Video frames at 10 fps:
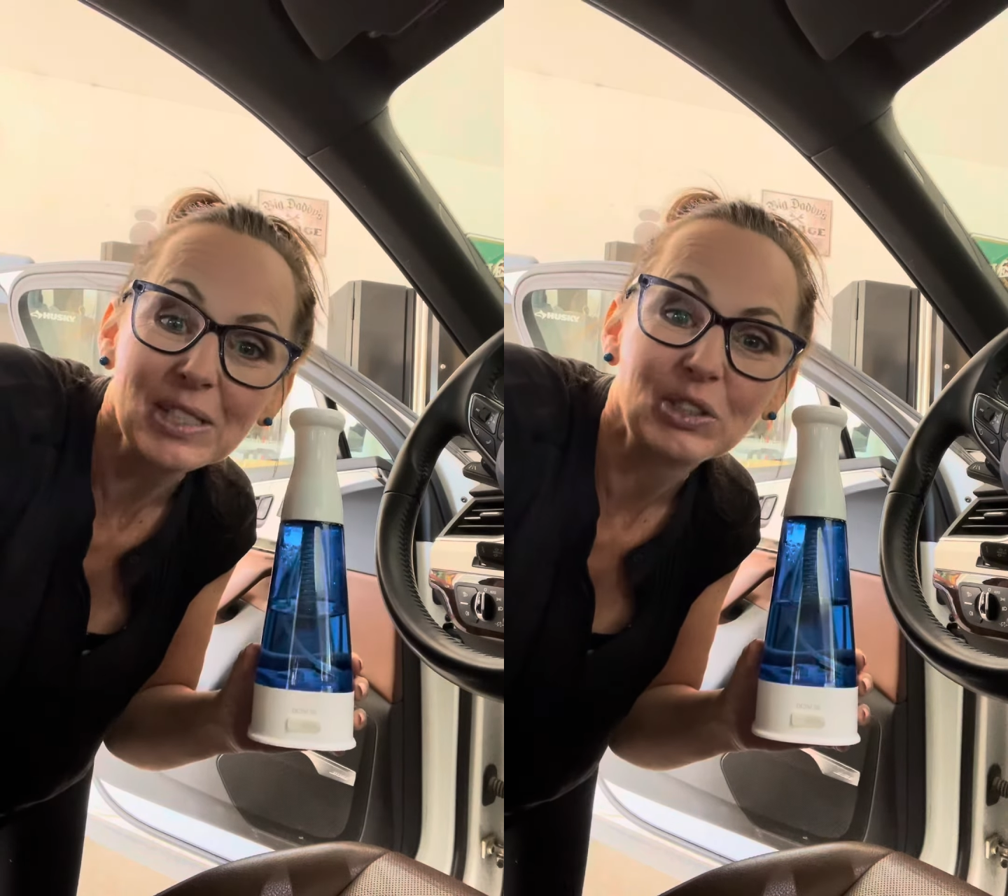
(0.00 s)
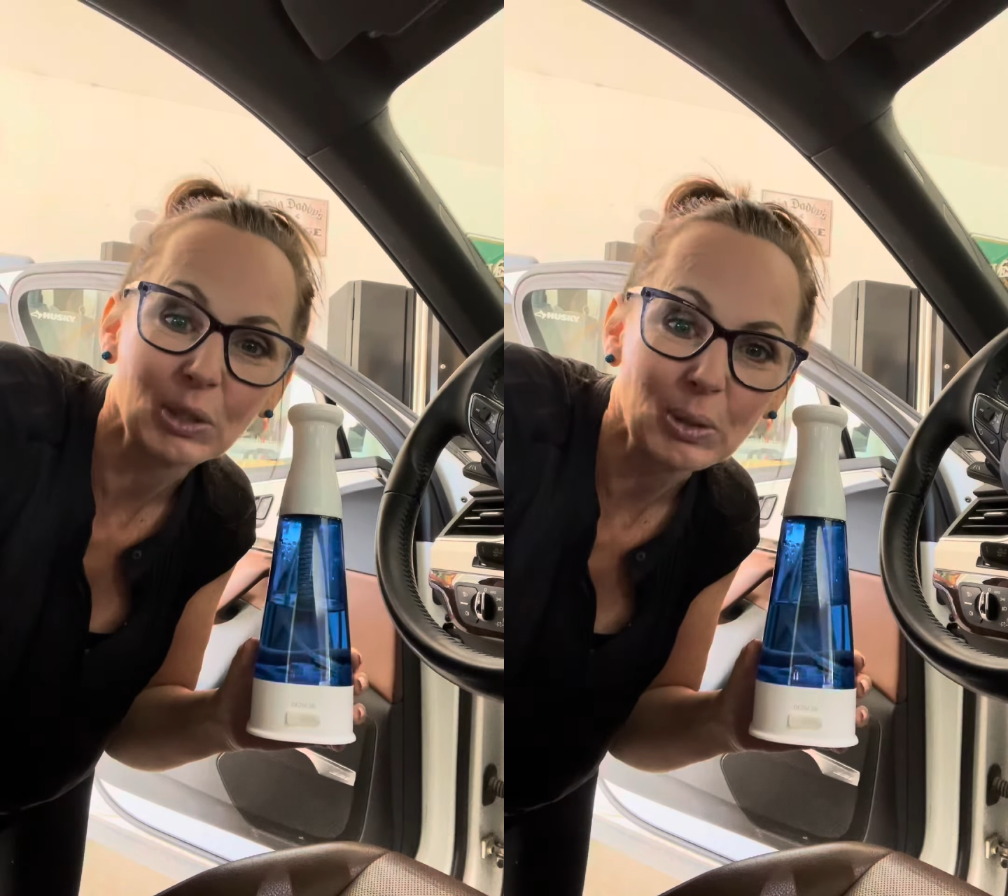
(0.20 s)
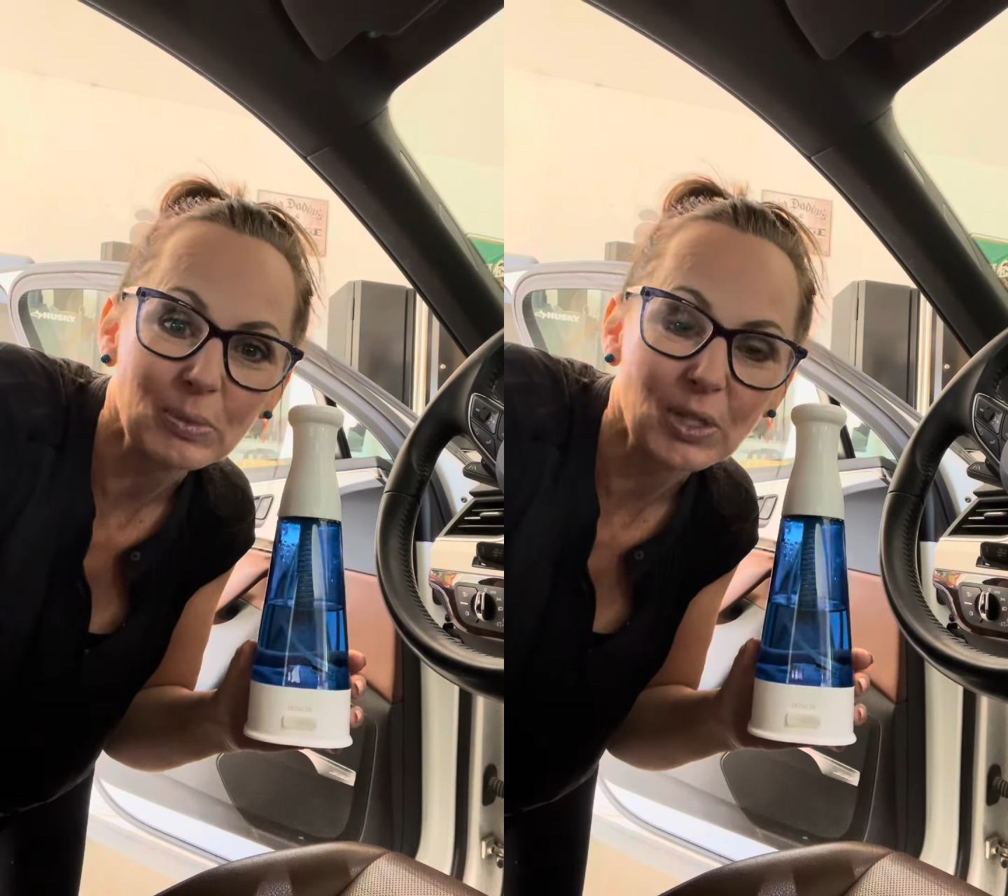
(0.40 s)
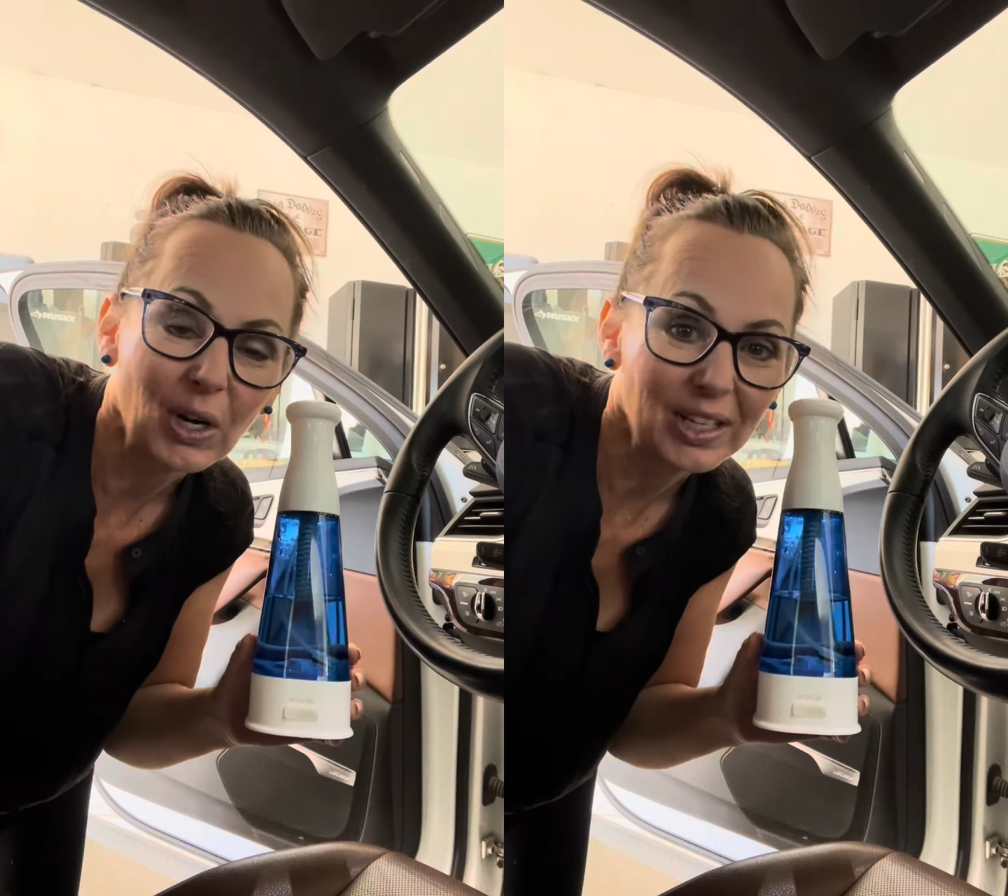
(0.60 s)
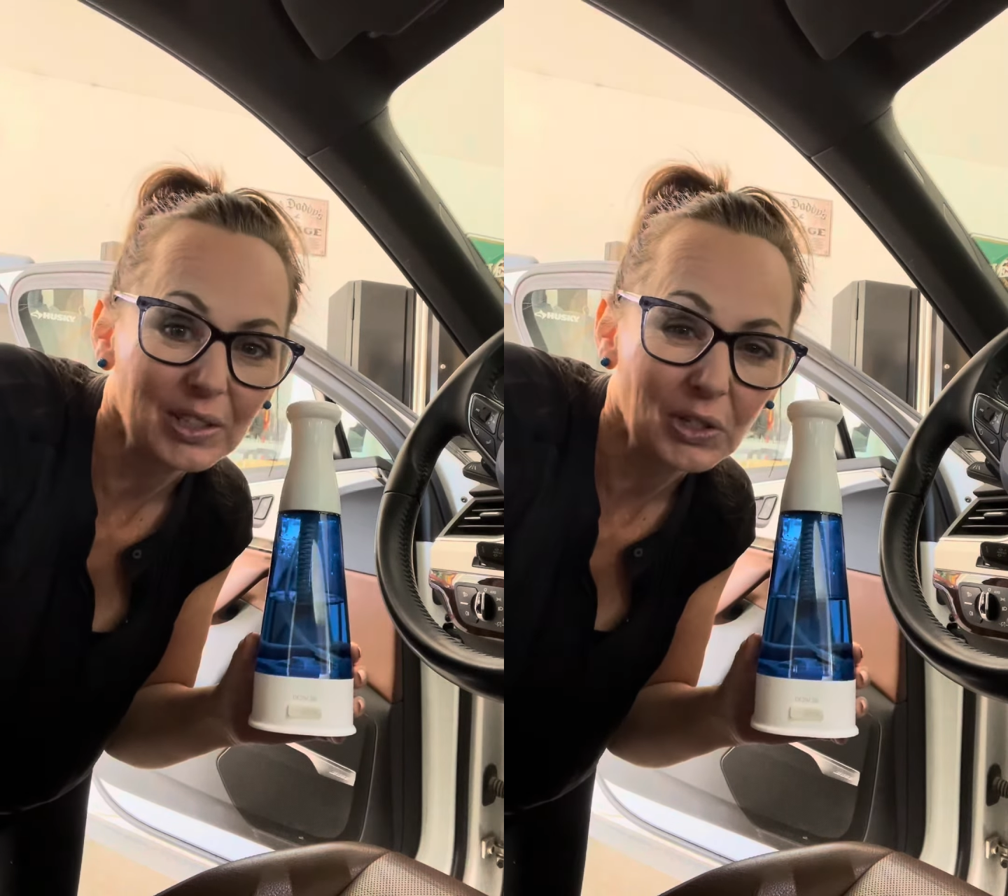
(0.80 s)
germs are
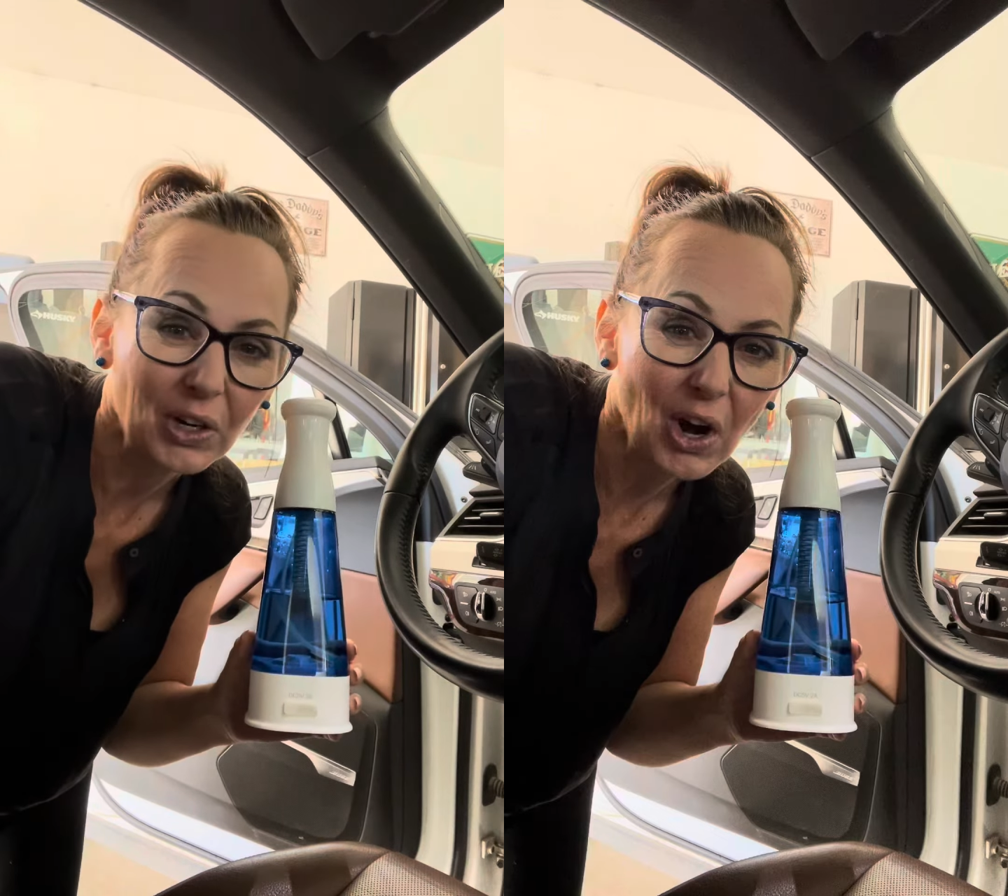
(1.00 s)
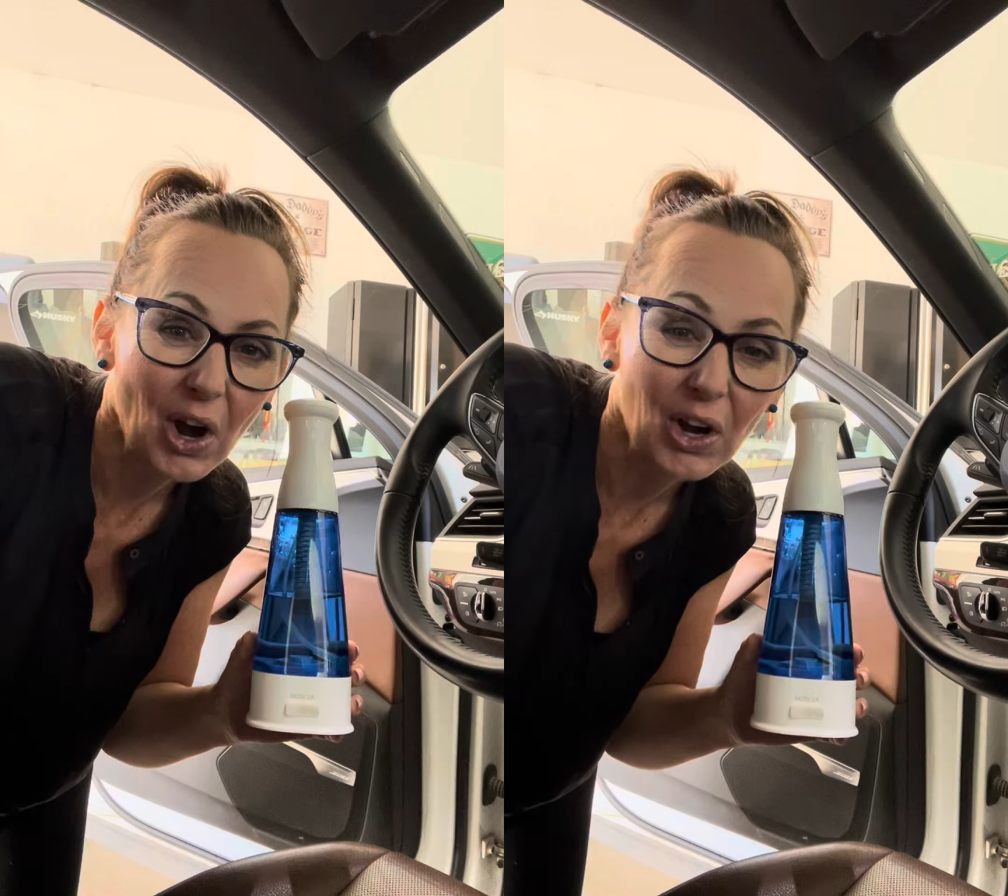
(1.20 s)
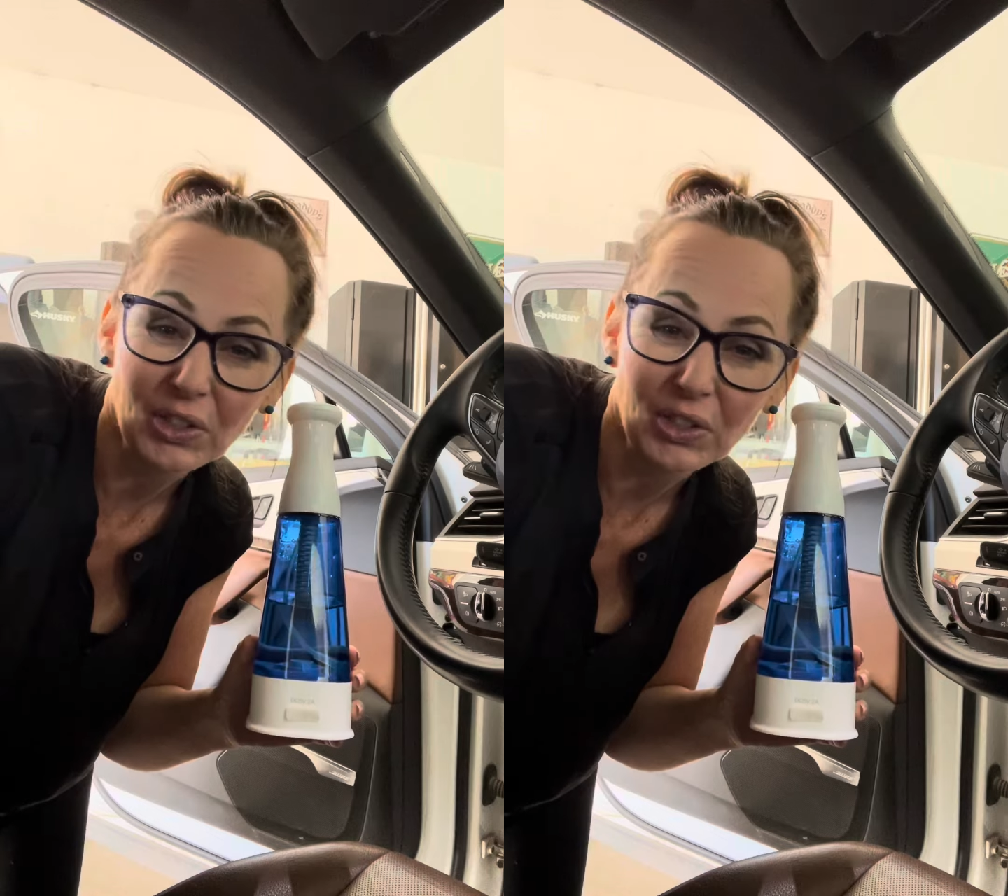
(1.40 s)
in your car.